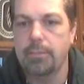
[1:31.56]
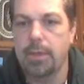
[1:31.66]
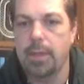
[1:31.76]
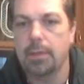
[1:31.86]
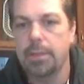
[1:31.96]
this
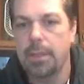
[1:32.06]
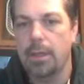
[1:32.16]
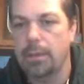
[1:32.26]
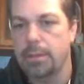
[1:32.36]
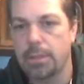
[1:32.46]
video, see
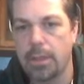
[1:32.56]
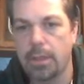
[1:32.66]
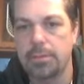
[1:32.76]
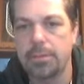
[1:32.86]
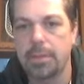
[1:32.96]
how it just
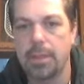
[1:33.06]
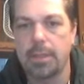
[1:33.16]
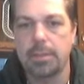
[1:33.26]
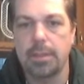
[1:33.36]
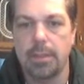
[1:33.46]
goes to
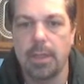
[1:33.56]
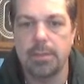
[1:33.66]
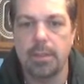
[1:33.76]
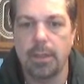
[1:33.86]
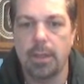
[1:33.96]
this? It
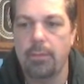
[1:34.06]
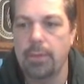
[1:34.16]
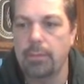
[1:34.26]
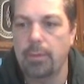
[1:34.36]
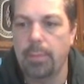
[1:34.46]
doesn't go
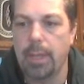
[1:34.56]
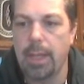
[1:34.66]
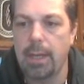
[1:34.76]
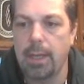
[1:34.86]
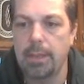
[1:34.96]
into a
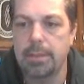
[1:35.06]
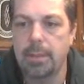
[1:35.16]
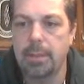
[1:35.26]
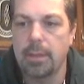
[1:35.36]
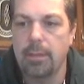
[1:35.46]
playlist.